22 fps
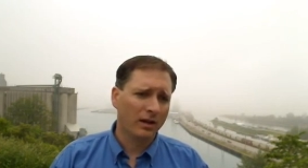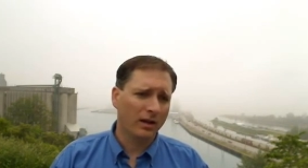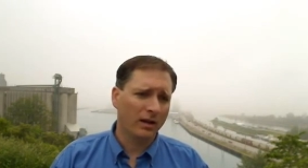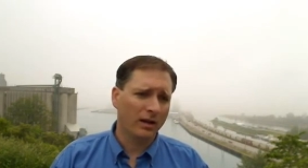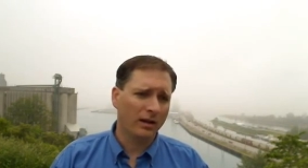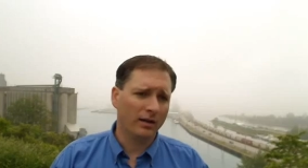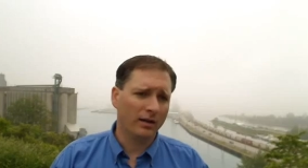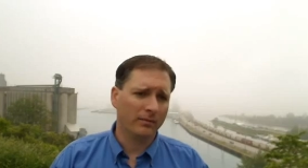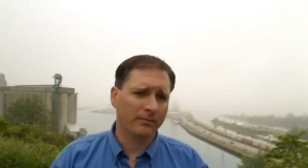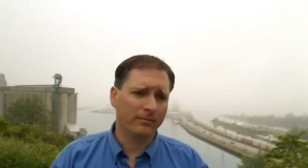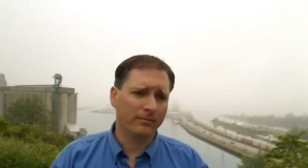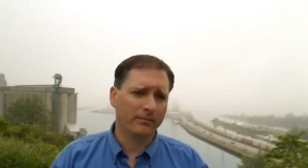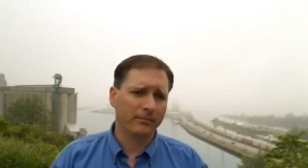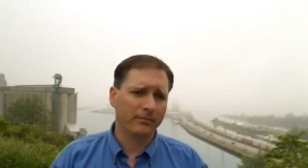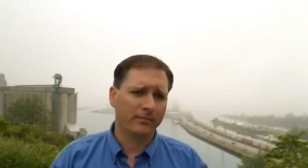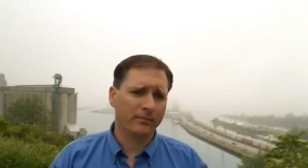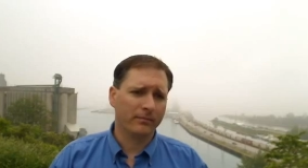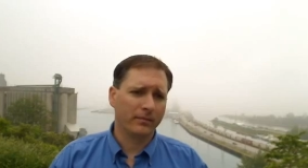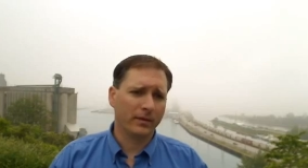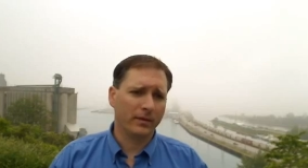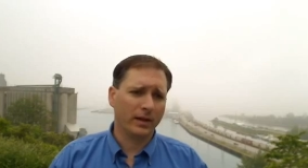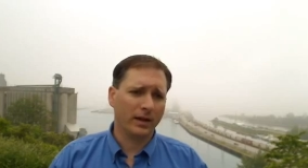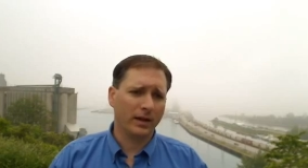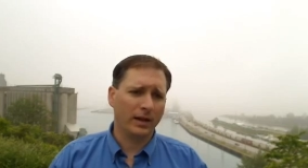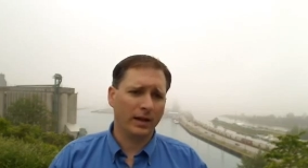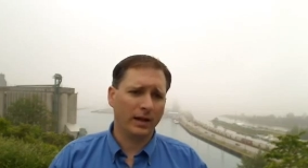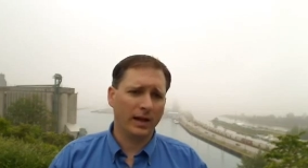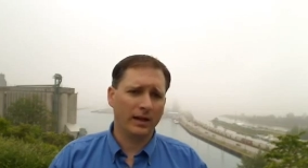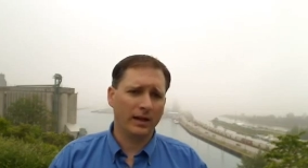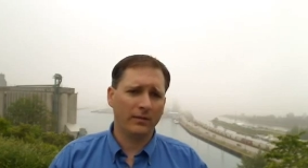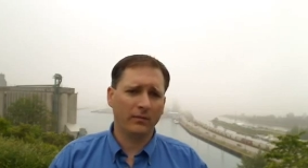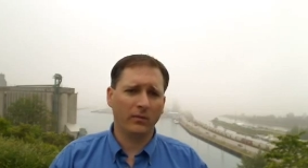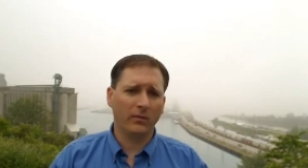Um,
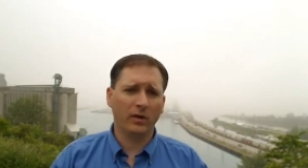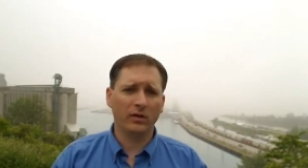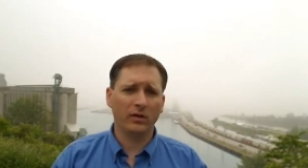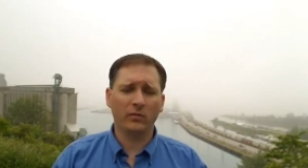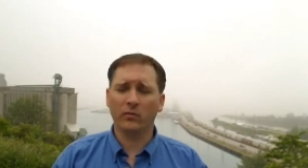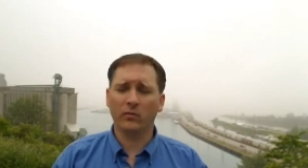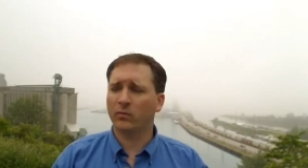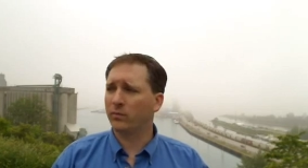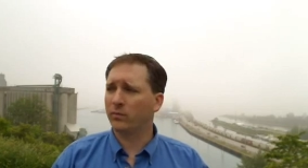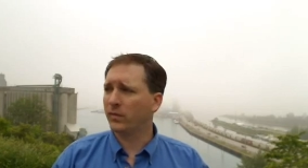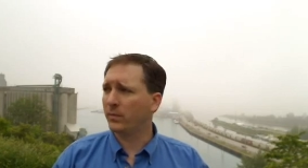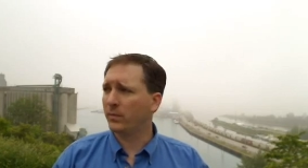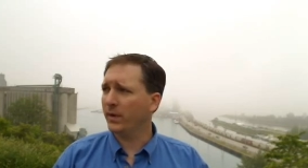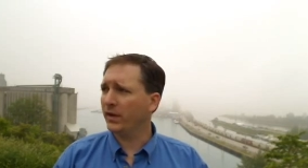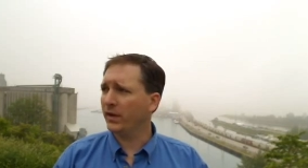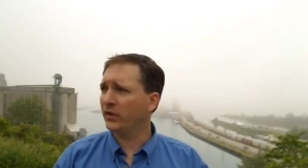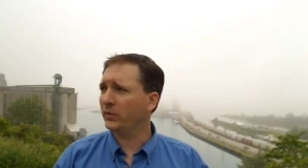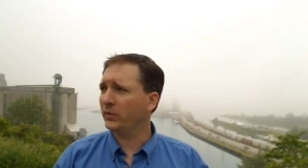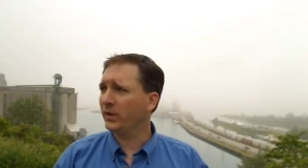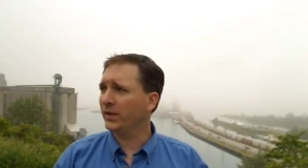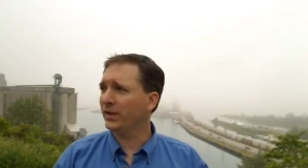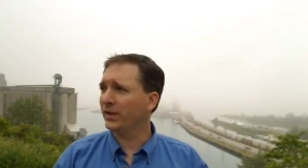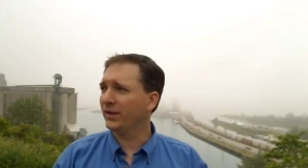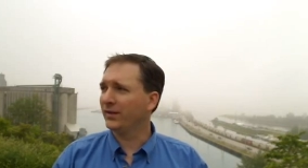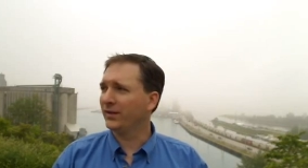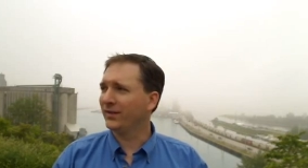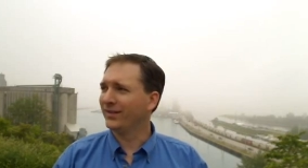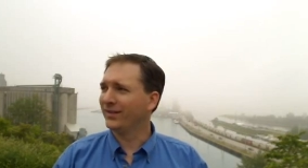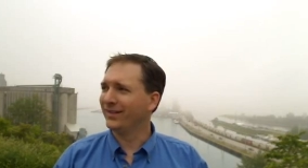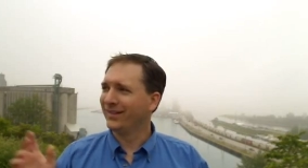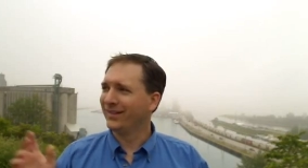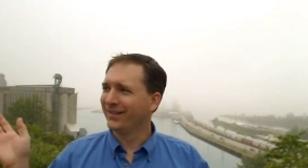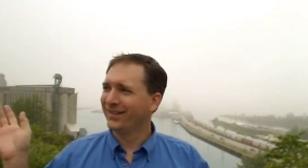and one, the best way to
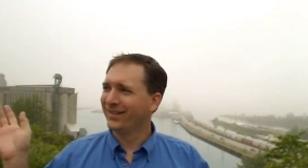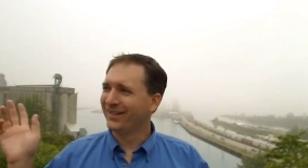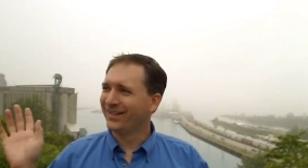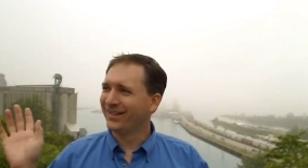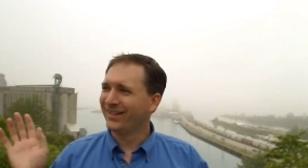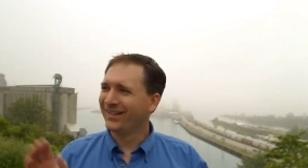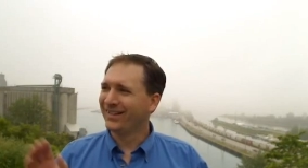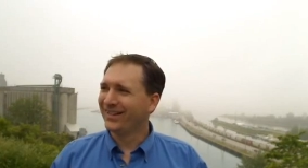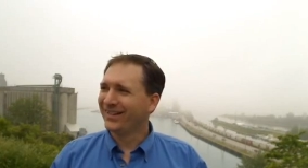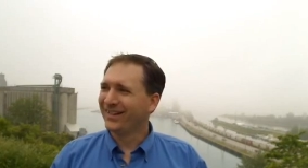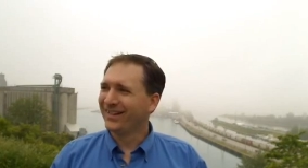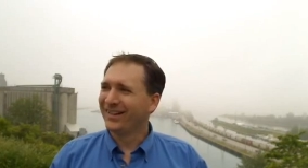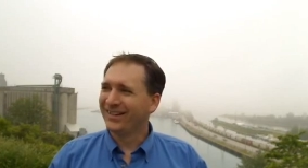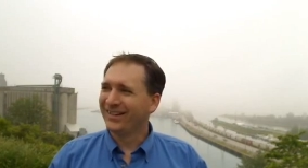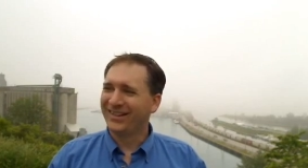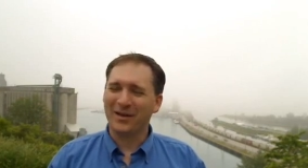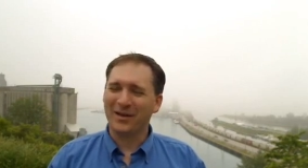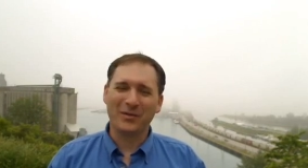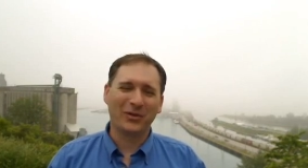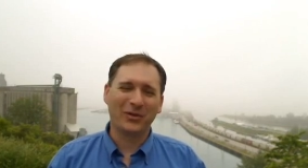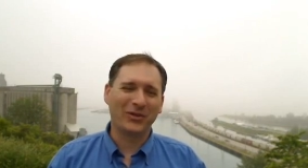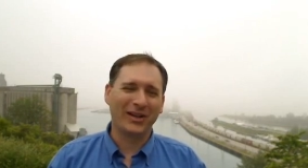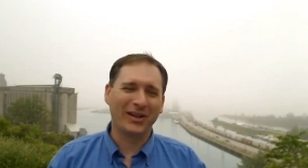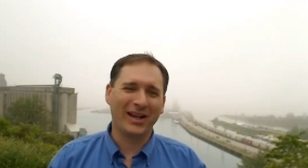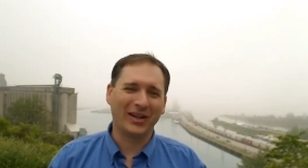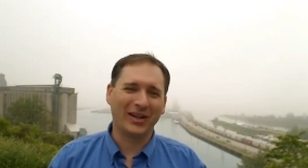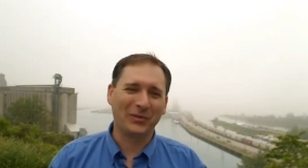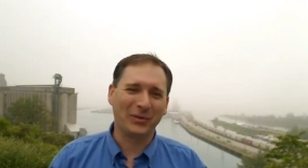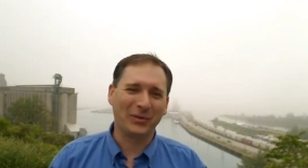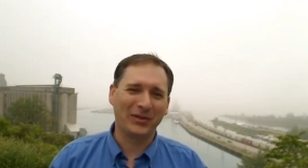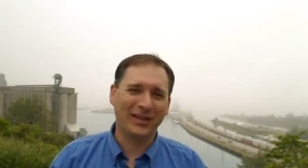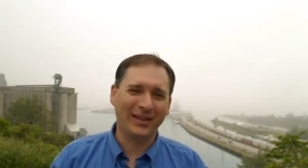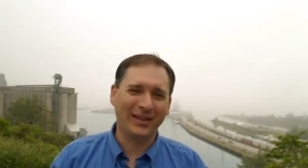demonstrate
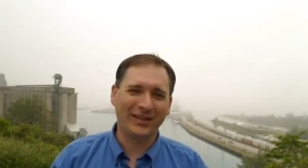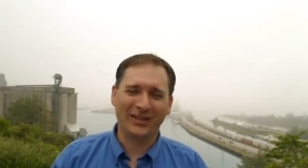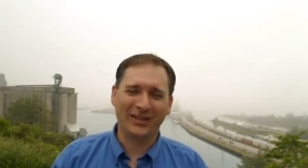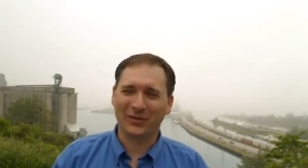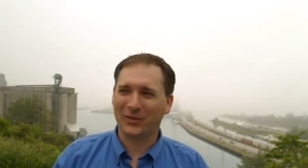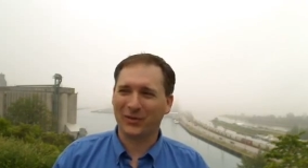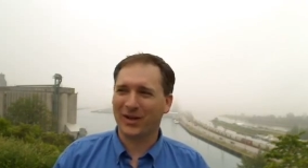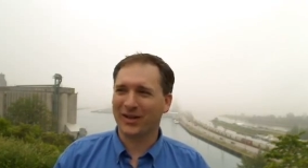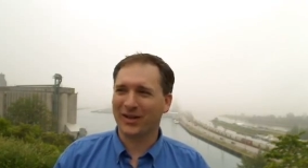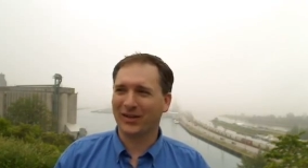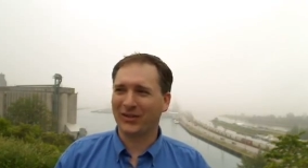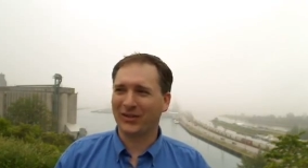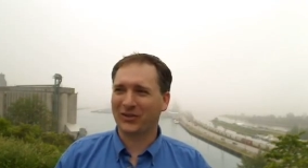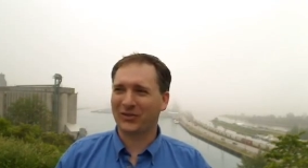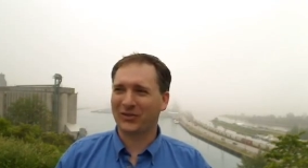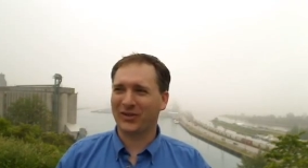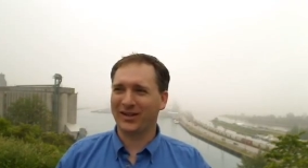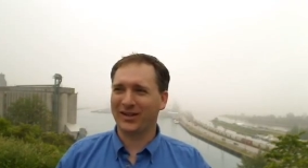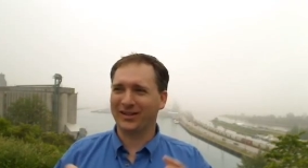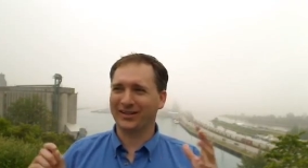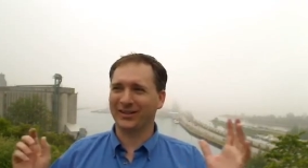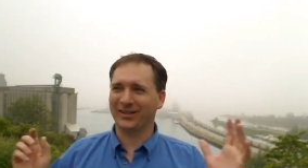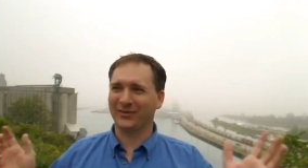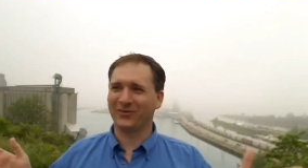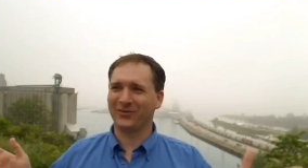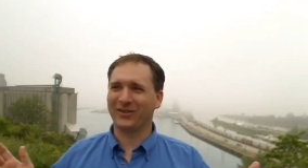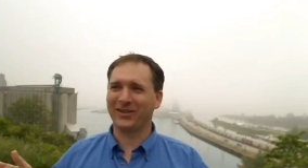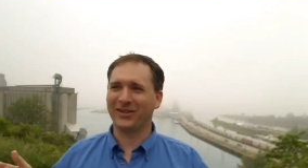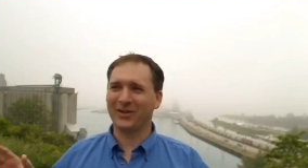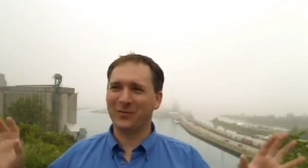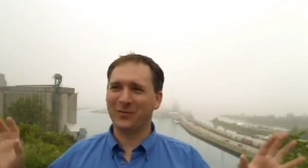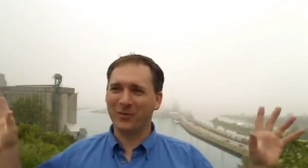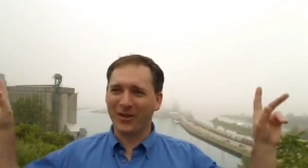expertise as well is creating little
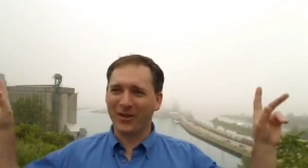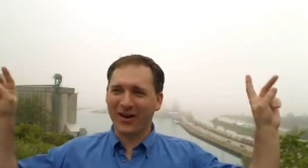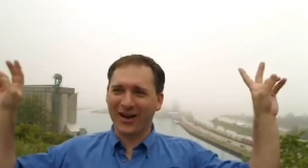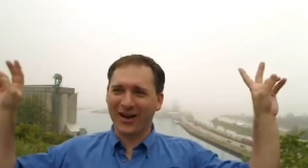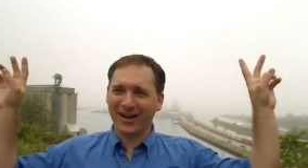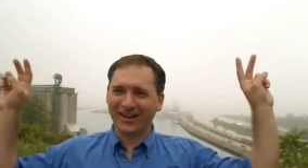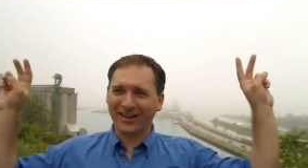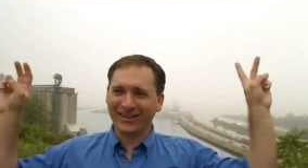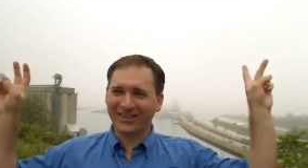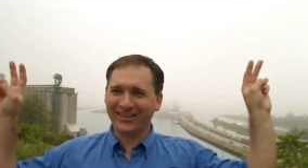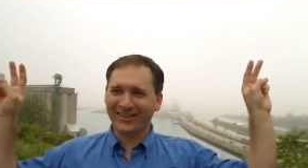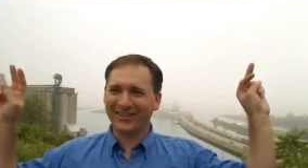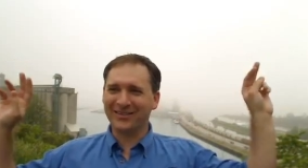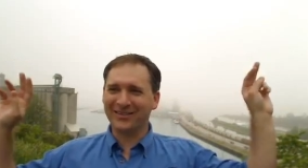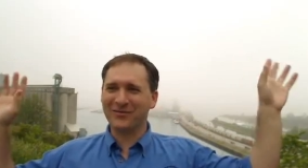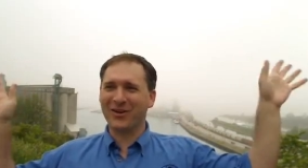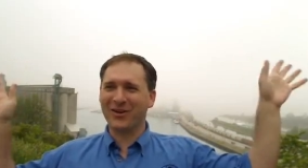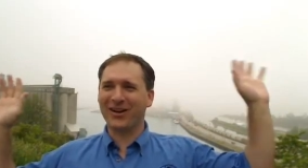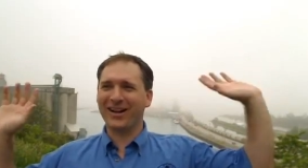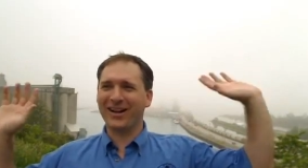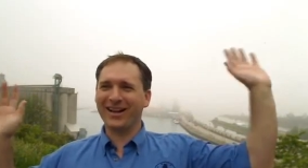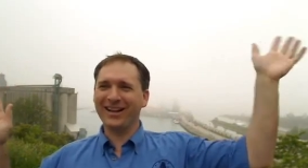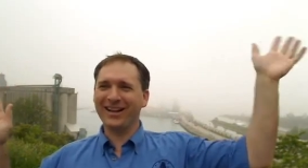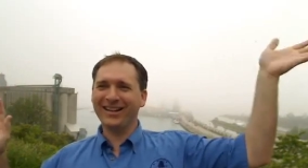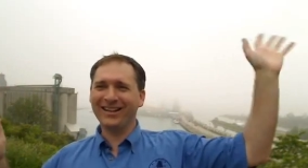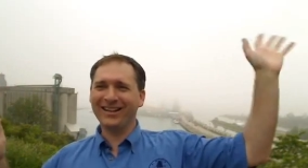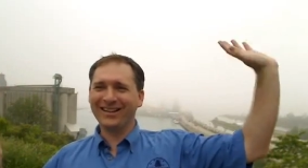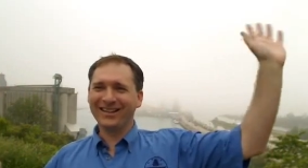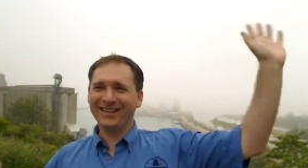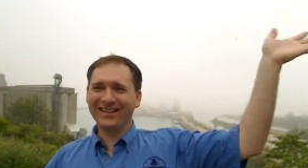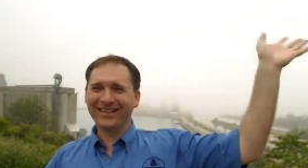video blogs. Good morning.